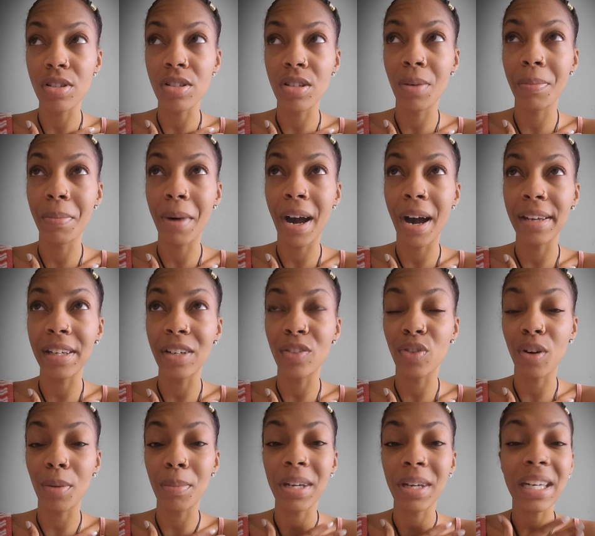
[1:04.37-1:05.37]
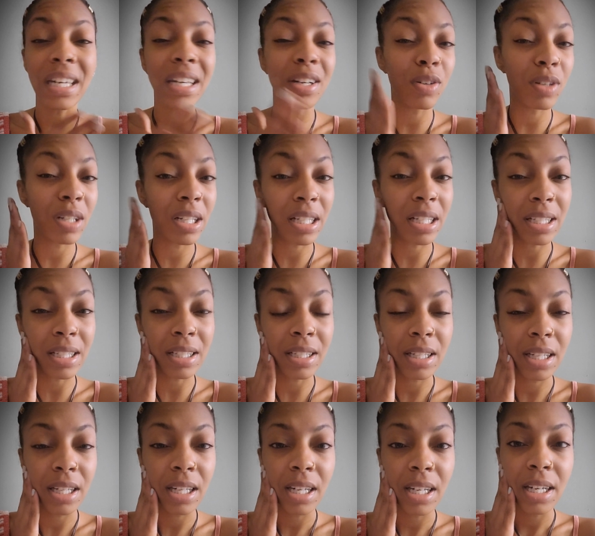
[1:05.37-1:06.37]
somebody from hearing
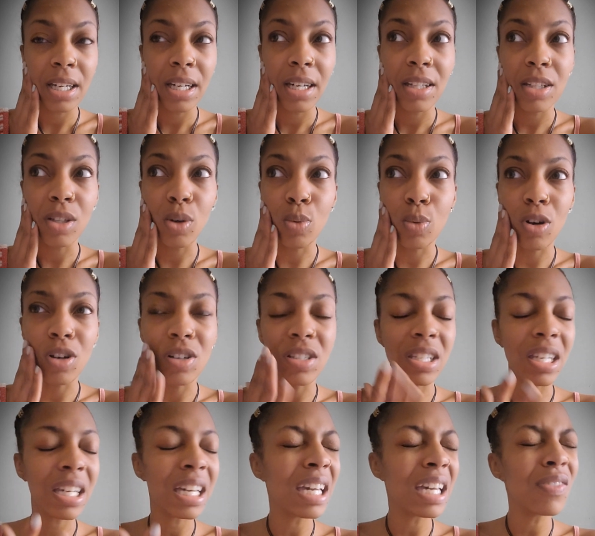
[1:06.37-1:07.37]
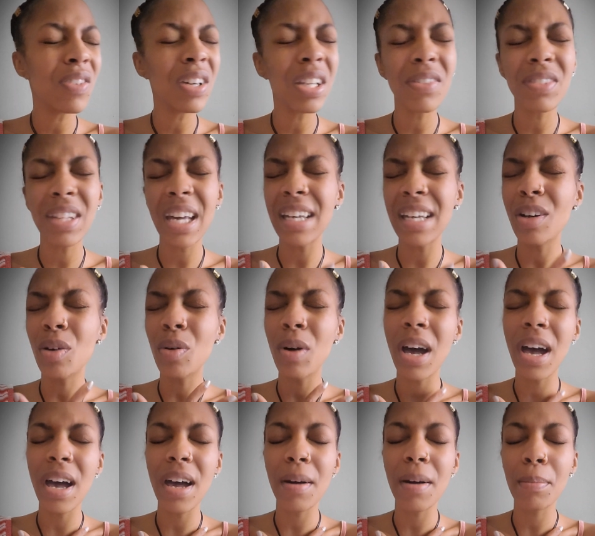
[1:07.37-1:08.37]
the words, even if they don't
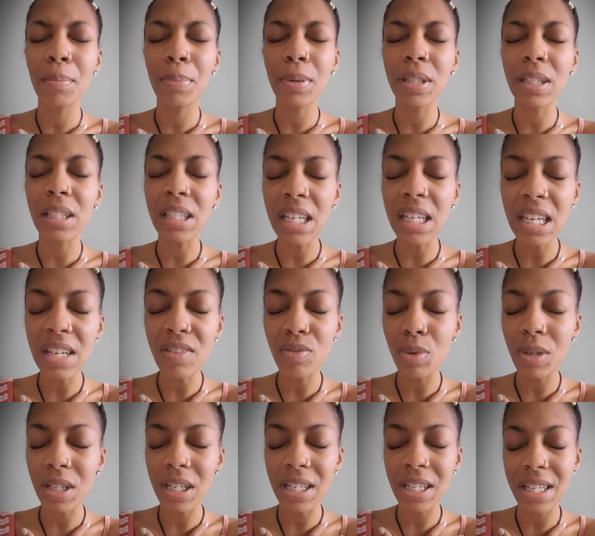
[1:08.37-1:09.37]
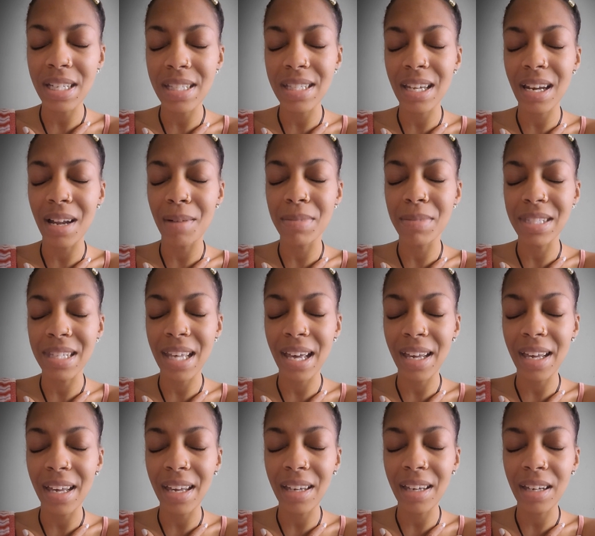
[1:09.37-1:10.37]
believe what it is that I'm
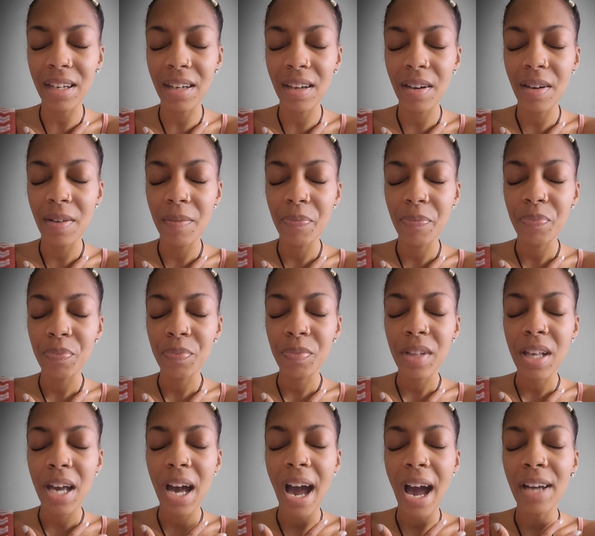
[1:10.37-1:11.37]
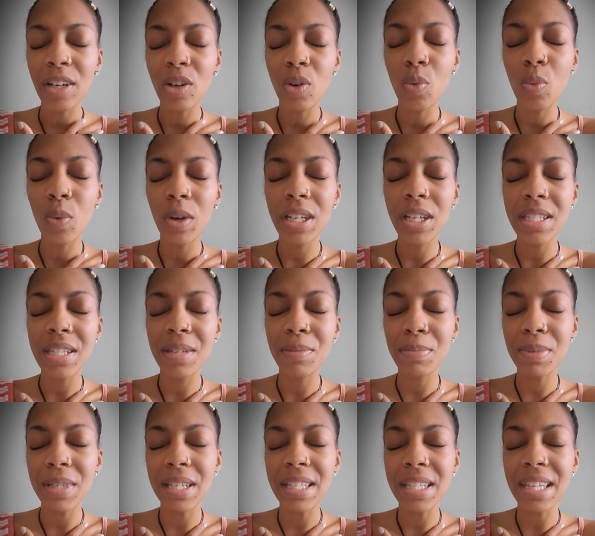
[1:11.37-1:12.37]
saying. I don't want it to
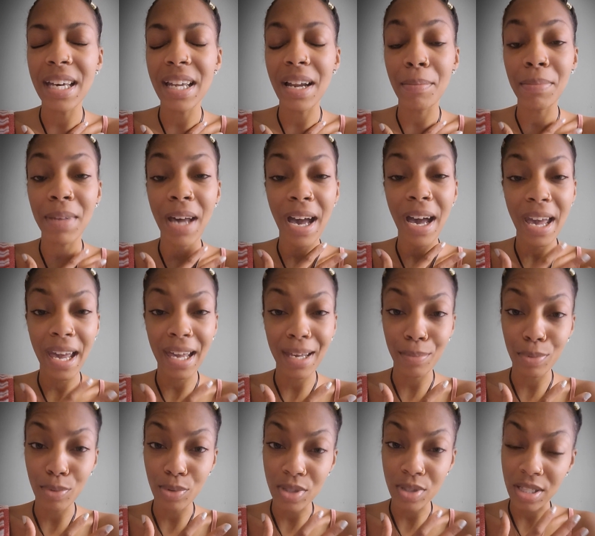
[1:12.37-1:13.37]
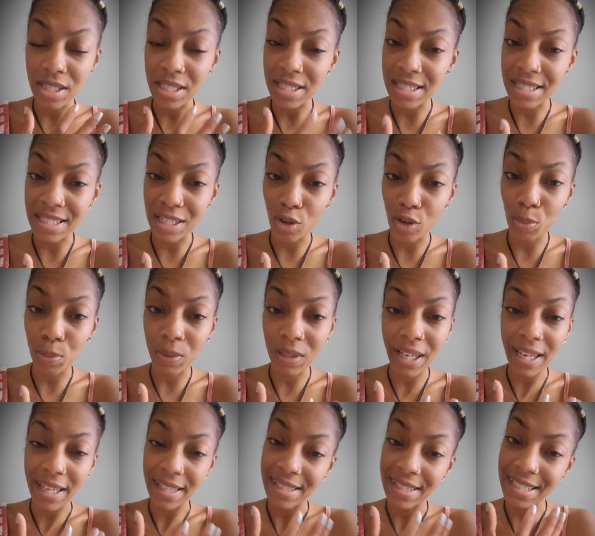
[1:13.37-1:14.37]
be that I'm not able to still
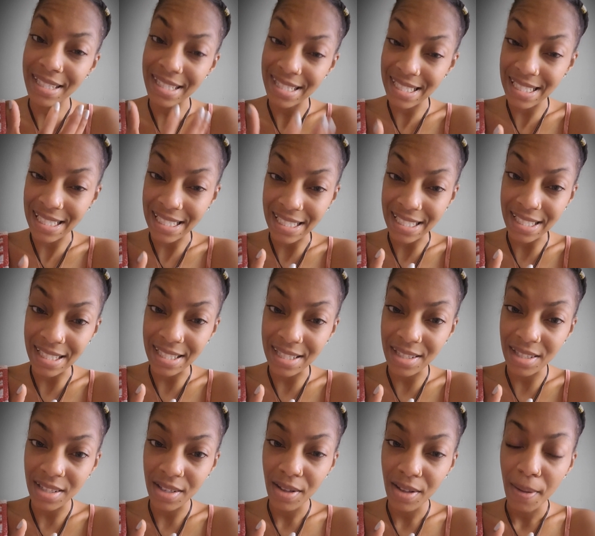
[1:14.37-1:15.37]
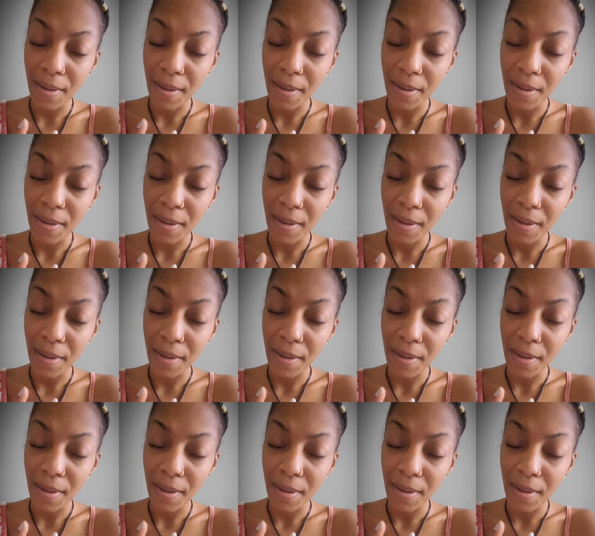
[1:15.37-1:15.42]
plant the seeds